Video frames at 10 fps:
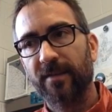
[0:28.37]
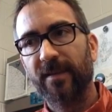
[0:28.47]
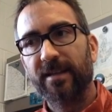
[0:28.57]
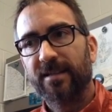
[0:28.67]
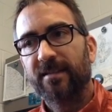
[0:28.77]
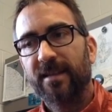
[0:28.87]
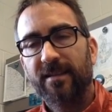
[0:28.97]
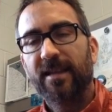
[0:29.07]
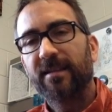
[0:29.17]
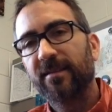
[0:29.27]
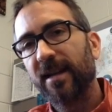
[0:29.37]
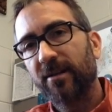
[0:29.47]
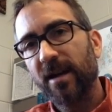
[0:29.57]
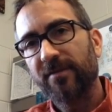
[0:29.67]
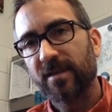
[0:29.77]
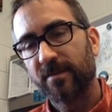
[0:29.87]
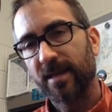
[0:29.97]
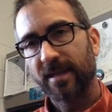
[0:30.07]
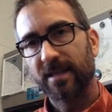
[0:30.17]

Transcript: and they said that graph doesn't make